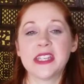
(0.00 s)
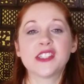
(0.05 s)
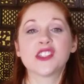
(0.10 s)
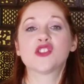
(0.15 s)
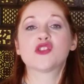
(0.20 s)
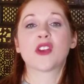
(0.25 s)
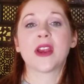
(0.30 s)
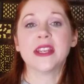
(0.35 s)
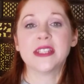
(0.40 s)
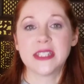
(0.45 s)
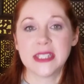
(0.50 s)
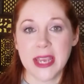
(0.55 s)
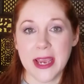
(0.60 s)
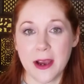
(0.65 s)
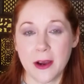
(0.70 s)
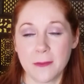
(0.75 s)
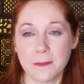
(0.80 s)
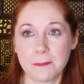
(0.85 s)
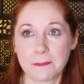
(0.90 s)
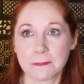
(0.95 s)
dry
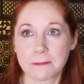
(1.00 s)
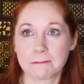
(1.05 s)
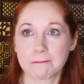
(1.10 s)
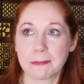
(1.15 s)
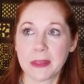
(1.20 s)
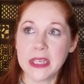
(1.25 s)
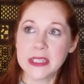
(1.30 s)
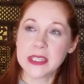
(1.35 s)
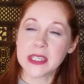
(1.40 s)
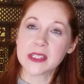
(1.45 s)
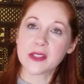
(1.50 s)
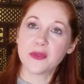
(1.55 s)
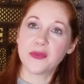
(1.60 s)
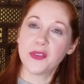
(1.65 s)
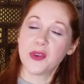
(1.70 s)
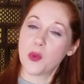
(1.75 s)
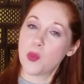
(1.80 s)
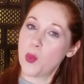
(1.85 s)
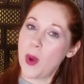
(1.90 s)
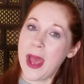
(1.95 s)
down. It doesn't
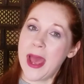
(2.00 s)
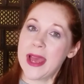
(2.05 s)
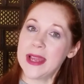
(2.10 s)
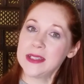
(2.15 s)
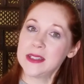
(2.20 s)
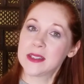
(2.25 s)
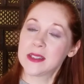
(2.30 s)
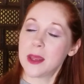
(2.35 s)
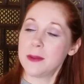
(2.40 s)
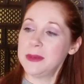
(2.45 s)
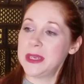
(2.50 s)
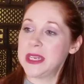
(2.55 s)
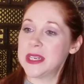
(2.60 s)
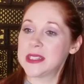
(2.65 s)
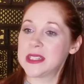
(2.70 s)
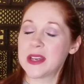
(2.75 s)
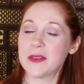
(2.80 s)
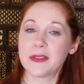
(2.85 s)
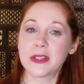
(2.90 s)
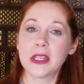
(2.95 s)
feel wet. I mean, you
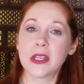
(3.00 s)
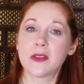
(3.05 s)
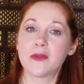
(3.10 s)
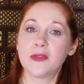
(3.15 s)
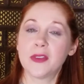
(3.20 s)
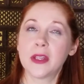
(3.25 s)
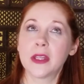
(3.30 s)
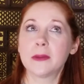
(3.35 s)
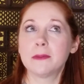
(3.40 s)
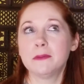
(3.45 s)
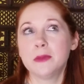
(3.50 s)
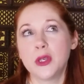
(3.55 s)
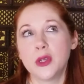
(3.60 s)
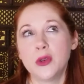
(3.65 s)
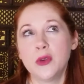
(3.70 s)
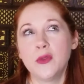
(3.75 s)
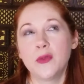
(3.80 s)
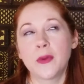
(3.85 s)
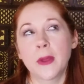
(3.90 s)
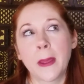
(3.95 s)
can feel it
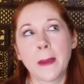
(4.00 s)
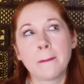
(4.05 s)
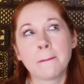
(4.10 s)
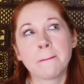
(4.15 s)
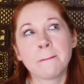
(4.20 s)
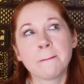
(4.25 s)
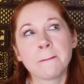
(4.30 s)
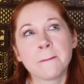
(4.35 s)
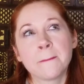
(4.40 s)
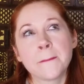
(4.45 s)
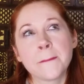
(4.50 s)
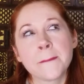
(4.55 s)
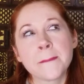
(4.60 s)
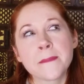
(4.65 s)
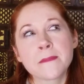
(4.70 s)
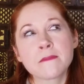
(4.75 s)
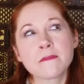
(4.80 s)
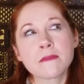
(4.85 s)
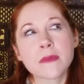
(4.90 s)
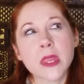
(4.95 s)
move,
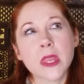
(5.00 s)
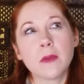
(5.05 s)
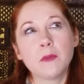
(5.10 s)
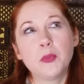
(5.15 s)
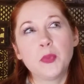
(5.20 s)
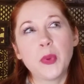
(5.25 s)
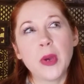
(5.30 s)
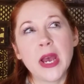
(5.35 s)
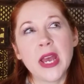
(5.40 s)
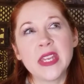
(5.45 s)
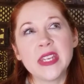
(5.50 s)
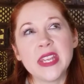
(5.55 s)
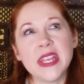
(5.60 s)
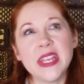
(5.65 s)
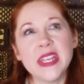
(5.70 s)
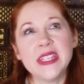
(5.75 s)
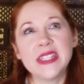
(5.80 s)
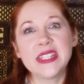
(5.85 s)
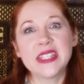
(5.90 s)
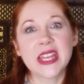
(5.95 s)
but
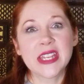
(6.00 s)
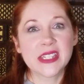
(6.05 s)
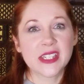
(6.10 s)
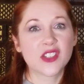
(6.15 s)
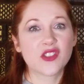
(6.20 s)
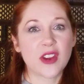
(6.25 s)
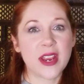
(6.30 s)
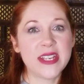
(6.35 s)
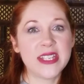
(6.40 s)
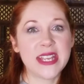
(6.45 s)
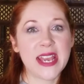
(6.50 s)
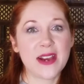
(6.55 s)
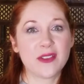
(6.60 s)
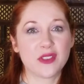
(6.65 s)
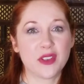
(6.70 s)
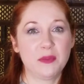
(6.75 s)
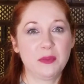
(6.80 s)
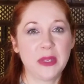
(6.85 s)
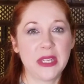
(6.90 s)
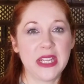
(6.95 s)
it doesn't dry down
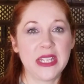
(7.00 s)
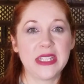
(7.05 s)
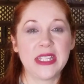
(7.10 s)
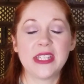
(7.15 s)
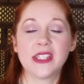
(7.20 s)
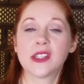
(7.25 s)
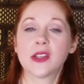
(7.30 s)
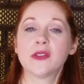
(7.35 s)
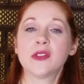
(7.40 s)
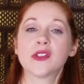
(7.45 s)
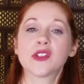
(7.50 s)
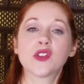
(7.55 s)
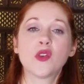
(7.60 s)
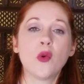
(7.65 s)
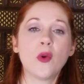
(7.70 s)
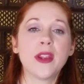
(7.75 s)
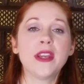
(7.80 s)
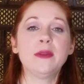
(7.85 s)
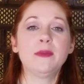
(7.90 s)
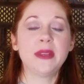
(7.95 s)
completely. So there's
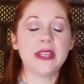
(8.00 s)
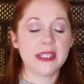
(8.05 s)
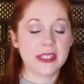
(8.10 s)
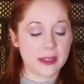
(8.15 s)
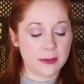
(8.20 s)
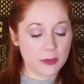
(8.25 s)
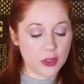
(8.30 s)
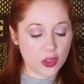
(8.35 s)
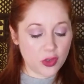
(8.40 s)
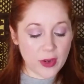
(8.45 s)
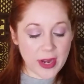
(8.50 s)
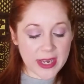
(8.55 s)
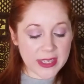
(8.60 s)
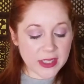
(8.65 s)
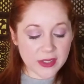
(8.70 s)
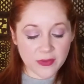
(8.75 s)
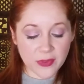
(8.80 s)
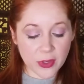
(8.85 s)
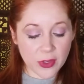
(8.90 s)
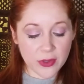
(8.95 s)
going to be some
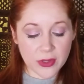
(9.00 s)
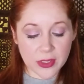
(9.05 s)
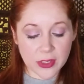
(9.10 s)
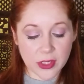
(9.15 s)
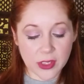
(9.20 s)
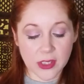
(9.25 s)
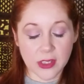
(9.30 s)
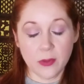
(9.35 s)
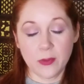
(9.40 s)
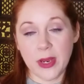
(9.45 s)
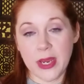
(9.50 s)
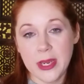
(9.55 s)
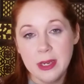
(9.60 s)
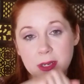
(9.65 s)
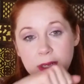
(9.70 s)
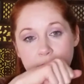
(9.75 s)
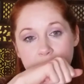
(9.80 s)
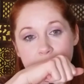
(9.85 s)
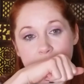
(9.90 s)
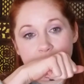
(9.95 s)
transfer. That's just the way it
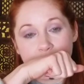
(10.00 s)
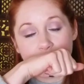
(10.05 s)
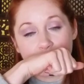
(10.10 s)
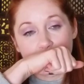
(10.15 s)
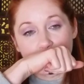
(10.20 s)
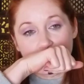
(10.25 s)
is.